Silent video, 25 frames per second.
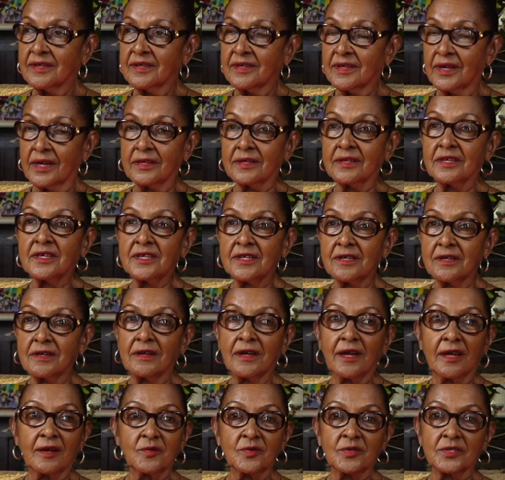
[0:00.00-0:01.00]
And here
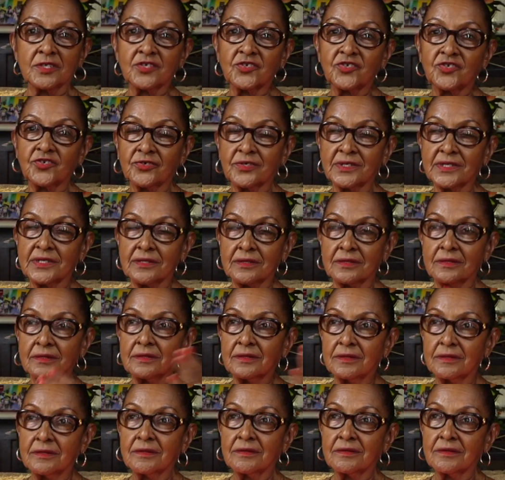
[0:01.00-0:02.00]
I was chosen
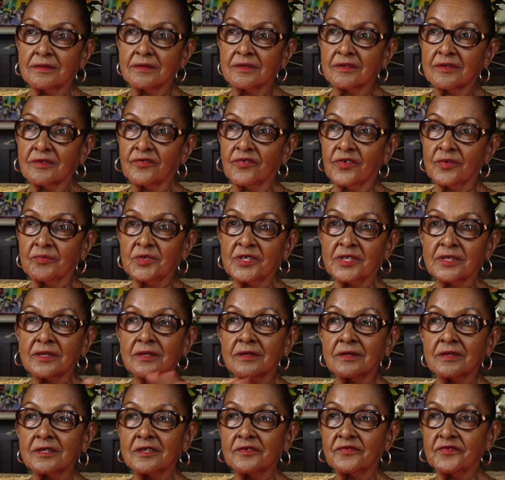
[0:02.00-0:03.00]
from
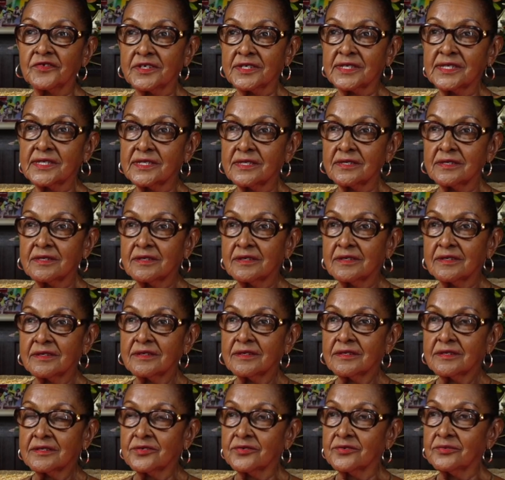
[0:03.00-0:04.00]
Little Nevis
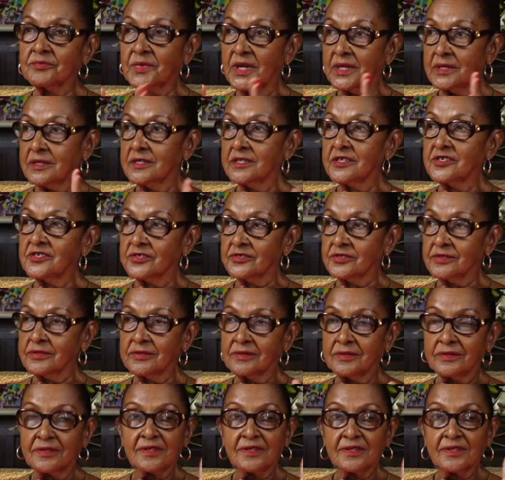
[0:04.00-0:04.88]
to manage a